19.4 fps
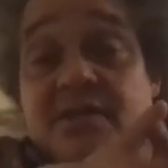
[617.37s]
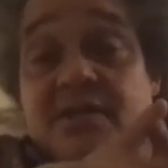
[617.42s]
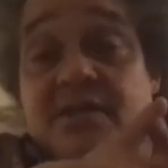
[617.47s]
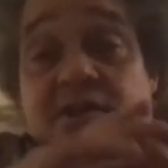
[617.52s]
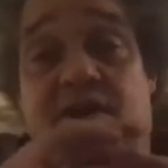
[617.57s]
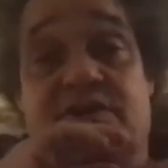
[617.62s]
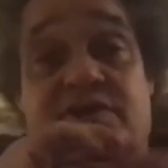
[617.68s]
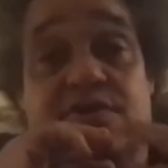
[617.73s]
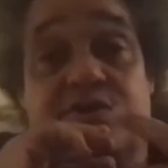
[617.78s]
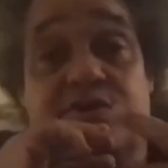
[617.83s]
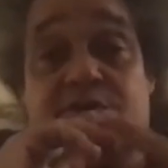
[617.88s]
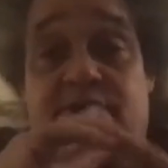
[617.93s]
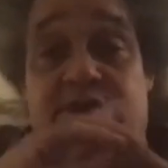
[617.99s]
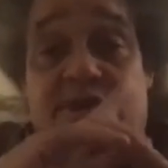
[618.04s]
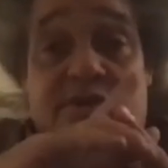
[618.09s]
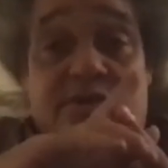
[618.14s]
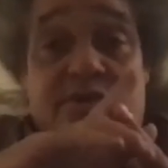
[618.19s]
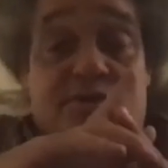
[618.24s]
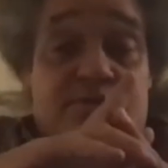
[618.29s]
Um,
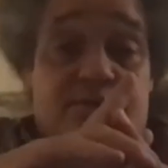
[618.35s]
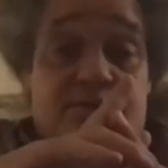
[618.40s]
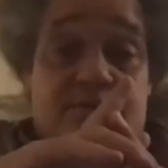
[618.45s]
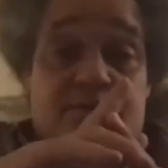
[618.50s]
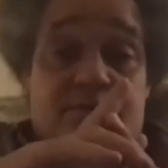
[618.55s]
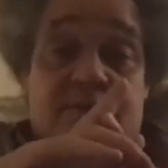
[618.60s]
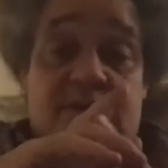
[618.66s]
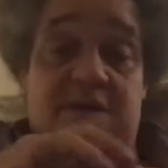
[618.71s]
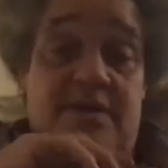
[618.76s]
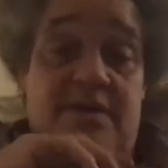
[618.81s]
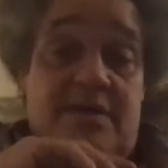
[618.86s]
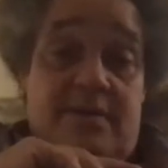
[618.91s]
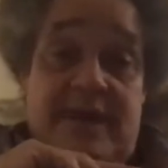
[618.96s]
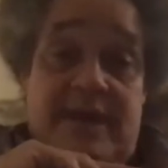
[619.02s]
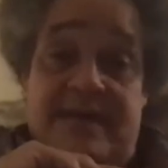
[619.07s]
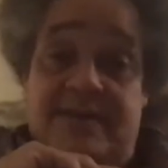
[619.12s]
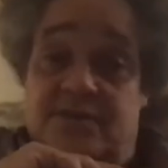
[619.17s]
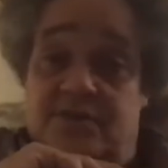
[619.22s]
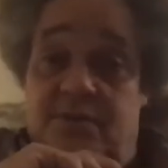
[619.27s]
and then we help you
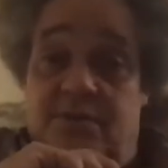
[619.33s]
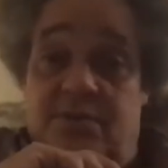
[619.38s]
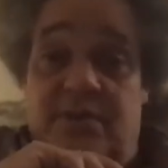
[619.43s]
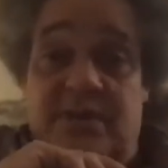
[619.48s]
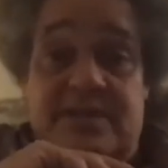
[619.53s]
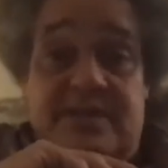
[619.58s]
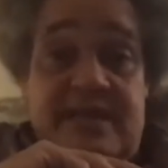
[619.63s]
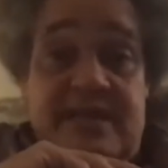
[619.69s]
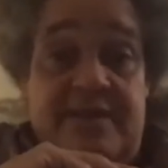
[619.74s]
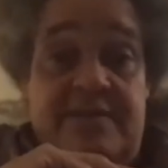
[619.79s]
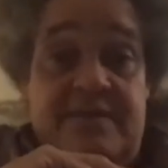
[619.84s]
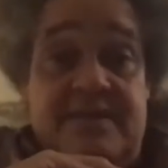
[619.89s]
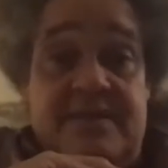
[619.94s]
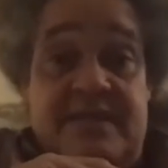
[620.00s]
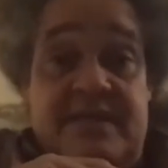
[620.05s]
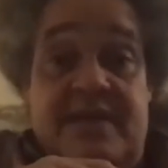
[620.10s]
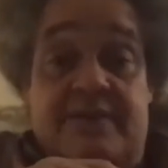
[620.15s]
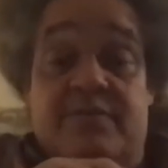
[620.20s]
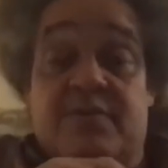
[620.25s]
out everything from
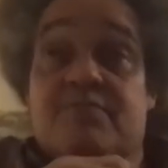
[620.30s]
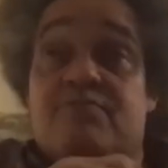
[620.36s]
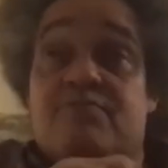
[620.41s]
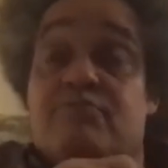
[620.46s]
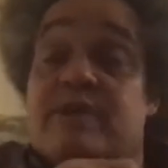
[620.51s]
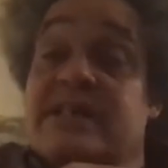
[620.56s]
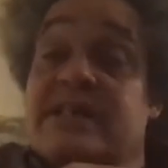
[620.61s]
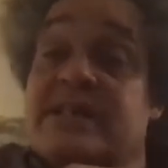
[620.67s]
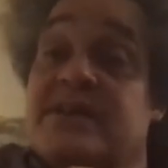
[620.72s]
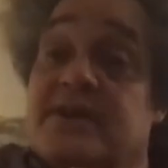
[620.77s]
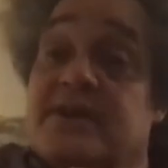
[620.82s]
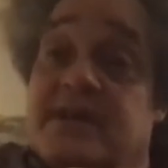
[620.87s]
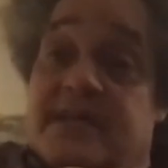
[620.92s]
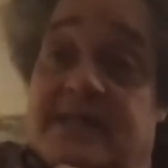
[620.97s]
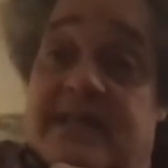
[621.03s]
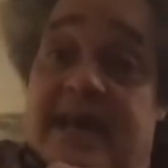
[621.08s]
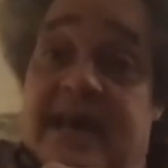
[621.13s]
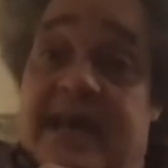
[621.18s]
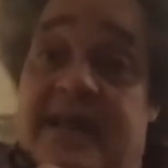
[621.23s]
applications to law
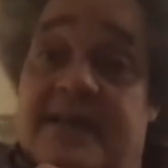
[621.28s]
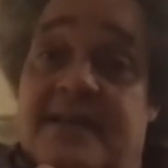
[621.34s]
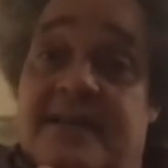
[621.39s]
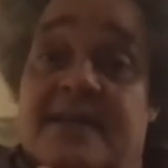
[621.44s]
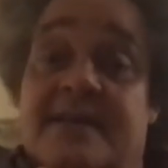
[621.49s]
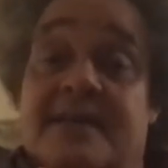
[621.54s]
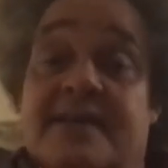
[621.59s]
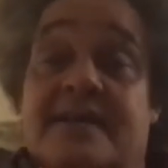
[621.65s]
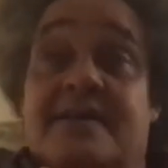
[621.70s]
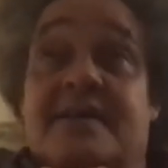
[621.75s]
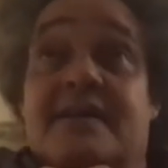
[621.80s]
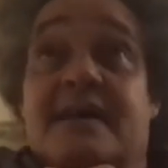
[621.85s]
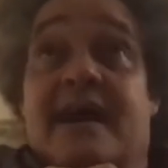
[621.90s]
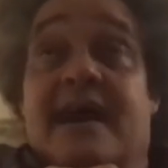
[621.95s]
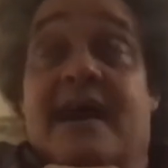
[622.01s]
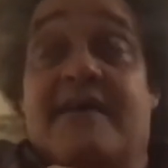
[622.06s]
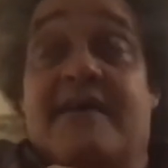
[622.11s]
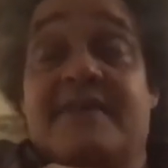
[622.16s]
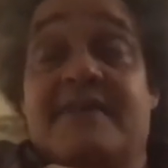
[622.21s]
school to
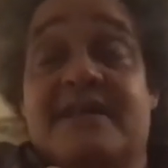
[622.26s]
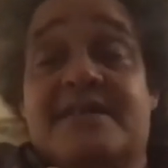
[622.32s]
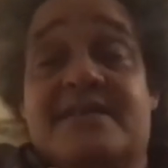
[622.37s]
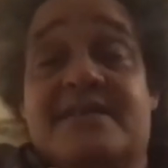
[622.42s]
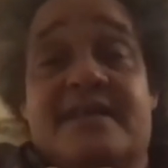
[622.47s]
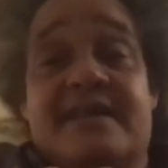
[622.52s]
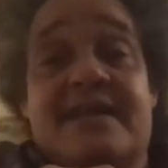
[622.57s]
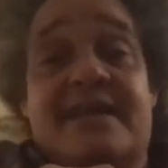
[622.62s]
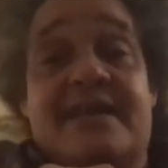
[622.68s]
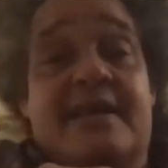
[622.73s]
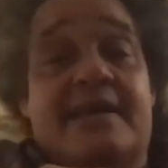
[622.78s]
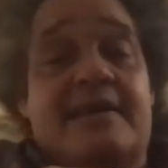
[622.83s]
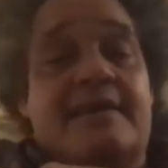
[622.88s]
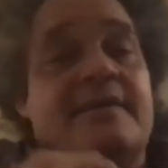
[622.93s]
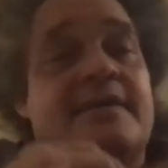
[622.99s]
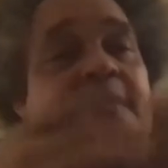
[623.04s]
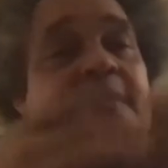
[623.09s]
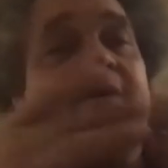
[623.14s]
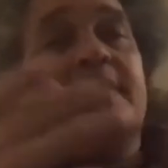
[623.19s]
grad school, et
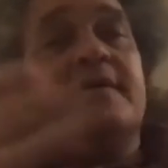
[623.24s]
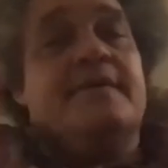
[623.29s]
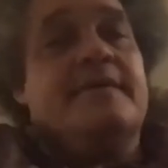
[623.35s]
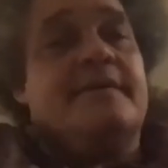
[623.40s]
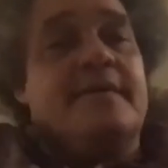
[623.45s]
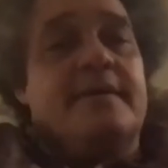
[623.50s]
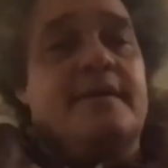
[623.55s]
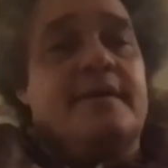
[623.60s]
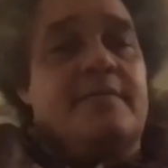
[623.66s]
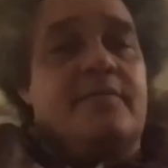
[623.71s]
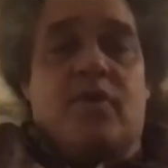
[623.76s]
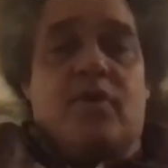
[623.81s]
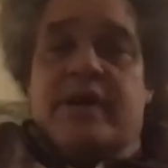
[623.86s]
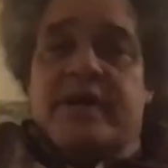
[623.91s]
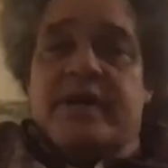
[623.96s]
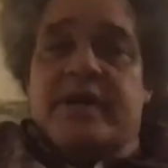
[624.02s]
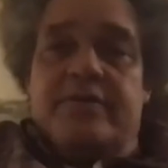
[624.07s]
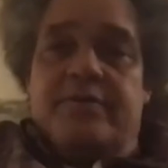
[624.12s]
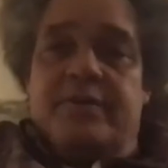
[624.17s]
cetera, et cetera. We're
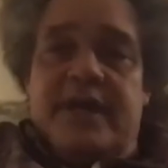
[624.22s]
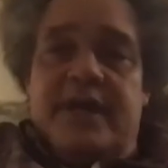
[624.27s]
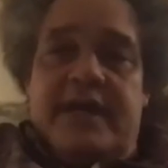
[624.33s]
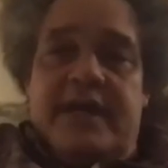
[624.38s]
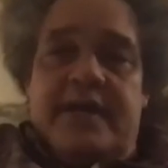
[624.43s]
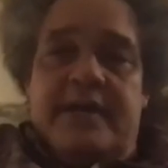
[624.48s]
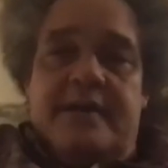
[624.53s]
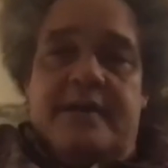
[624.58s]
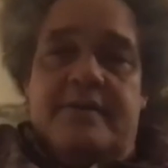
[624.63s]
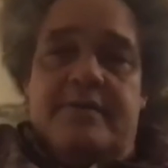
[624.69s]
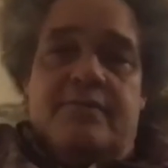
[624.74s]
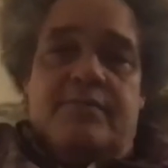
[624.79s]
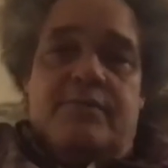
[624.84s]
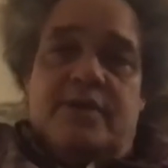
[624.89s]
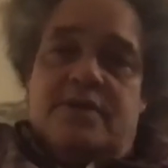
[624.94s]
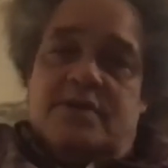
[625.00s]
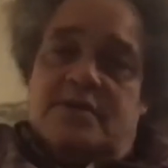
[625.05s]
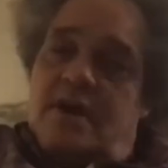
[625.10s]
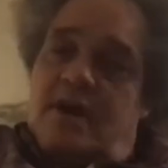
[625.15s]
really good at that.
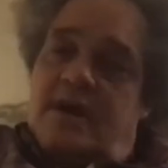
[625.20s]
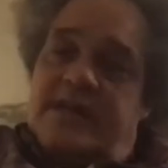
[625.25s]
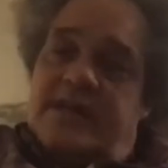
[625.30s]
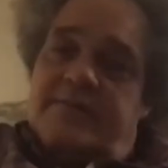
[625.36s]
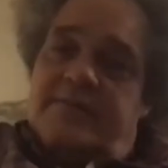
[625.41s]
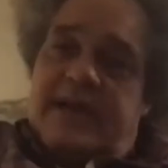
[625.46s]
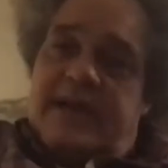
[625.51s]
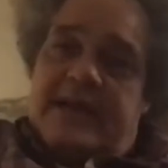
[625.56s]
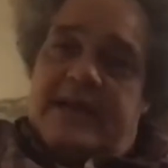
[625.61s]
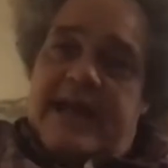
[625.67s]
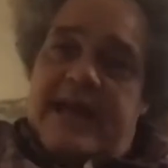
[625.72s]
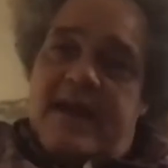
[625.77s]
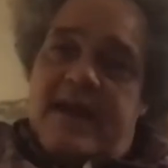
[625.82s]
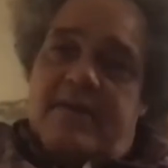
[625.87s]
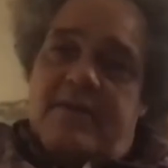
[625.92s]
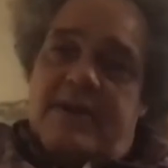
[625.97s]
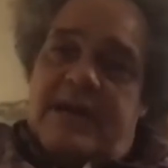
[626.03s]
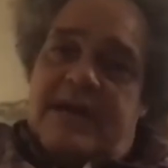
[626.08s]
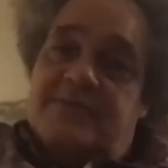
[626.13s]

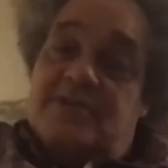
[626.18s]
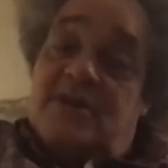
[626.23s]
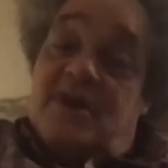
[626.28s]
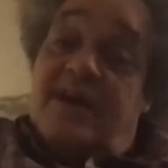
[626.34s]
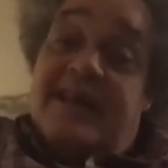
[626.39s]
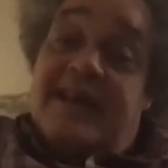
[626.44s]
Obviously,